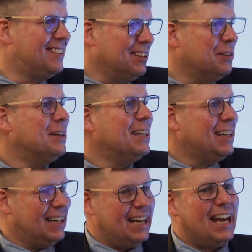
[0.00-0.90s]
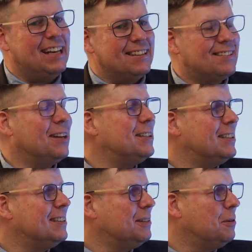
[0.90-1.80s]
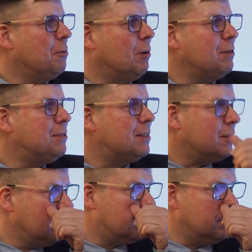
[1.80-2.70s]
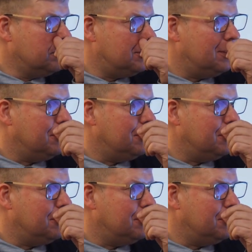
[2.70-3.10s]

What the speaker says: So again, it's not a one-fits-all solution.